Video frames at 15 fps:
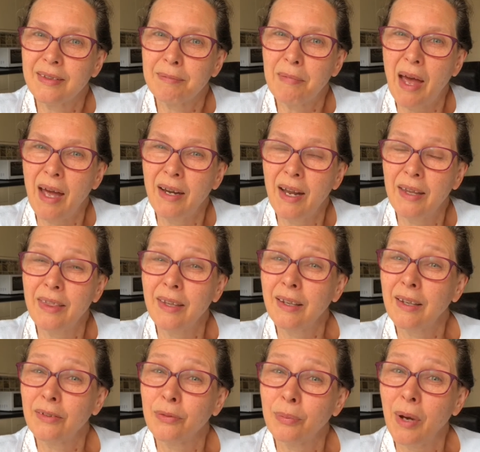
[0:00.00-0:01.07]
And I think
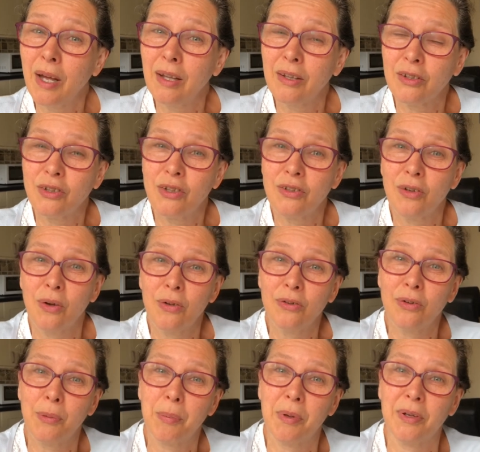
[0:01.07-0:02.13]
as well, she's
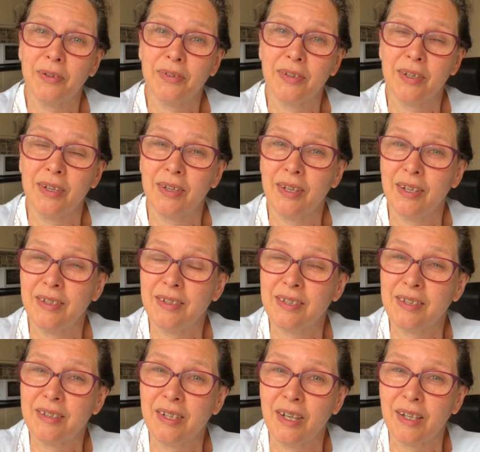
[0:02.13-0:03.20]
also a person that is
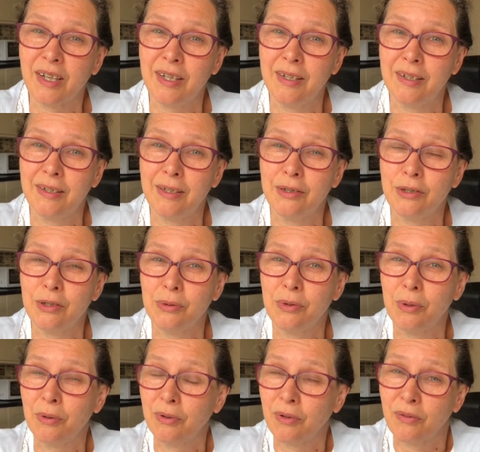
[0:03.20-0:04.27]
stuck in an issue
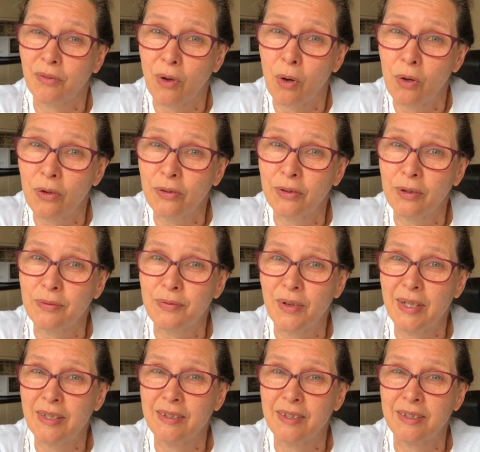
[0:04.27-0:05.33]
that also
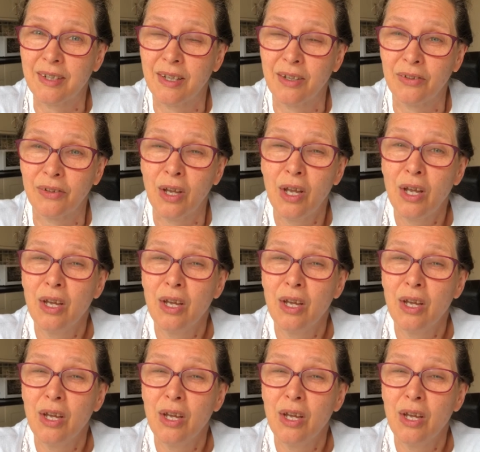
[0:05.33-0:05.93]
faces us.